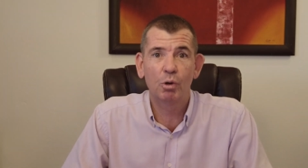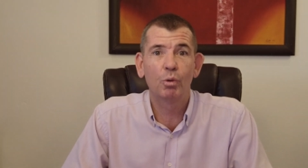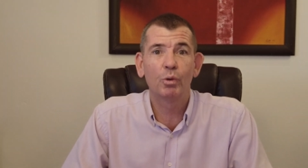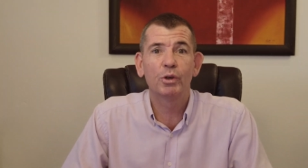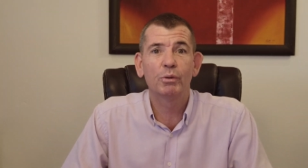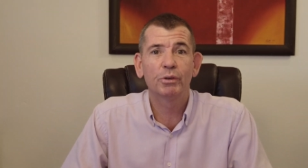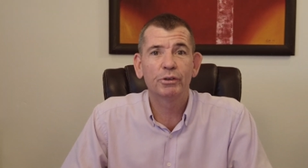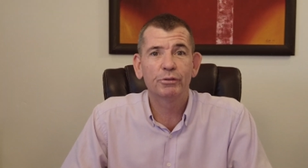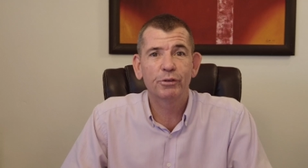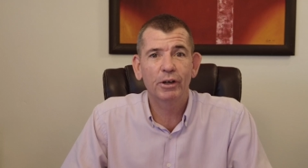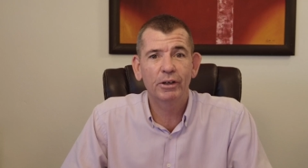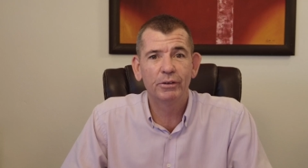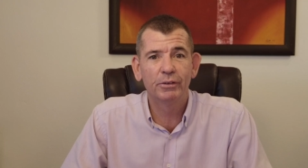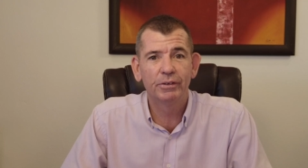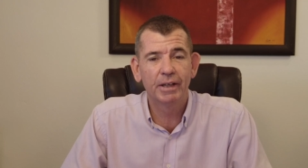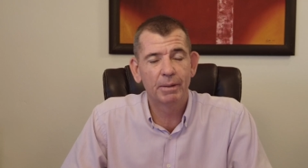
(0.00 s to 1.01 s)
call you on the
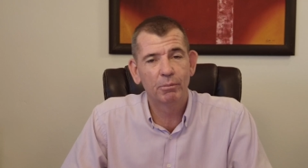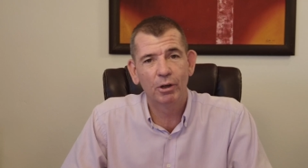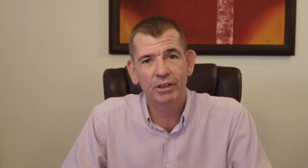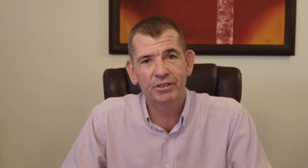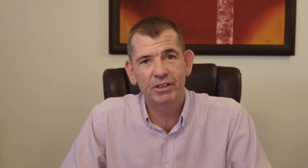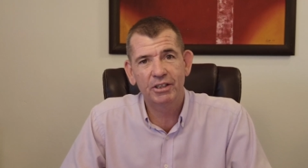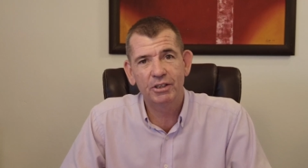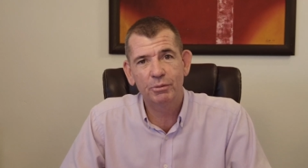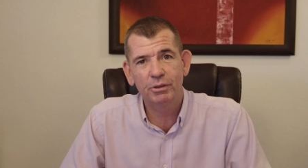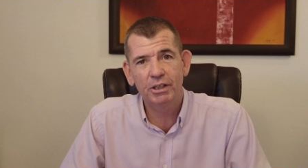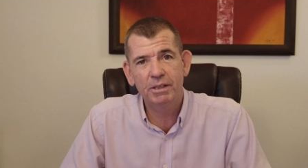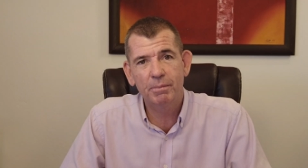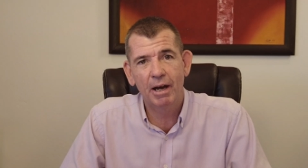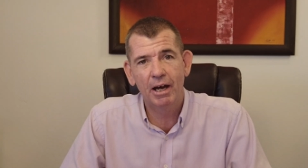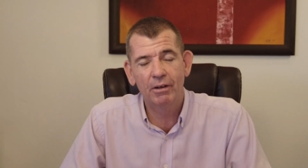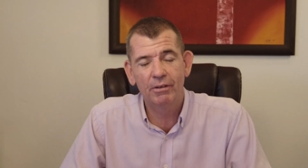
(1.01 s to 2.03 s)
phone, they might send you an
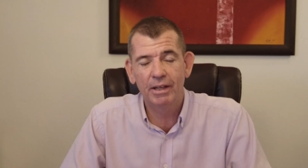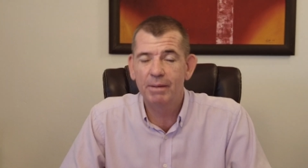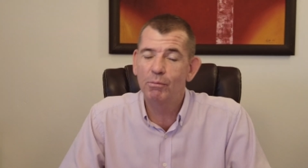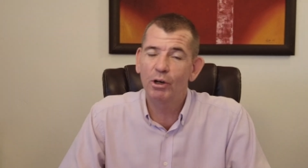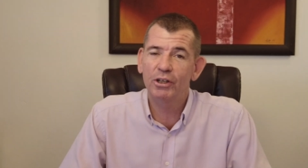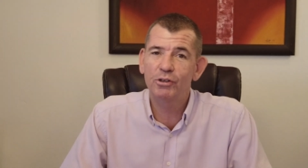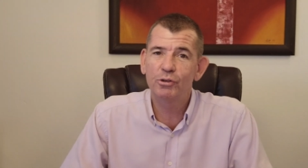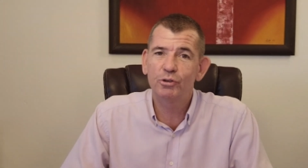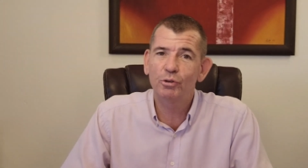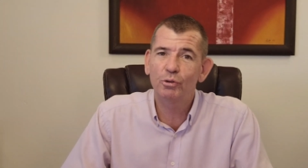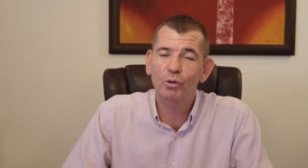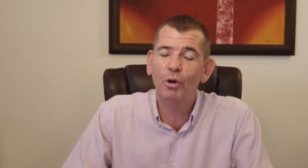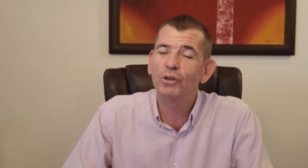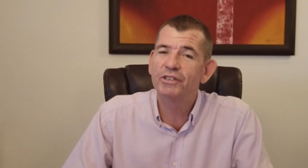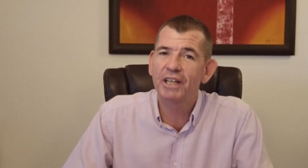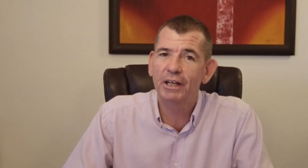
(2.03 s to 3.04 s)
email, they might use your
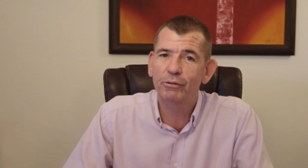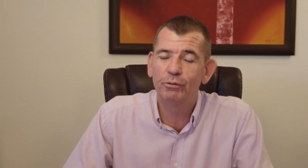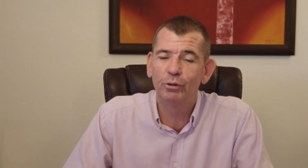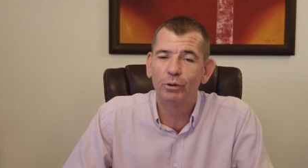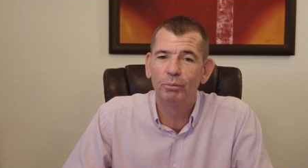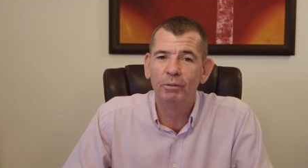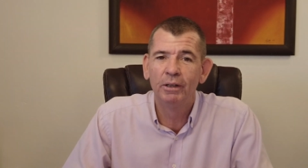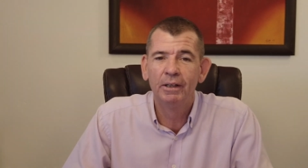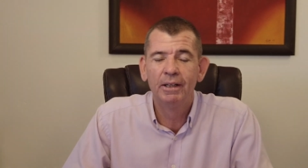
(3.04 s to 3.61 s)
contact form.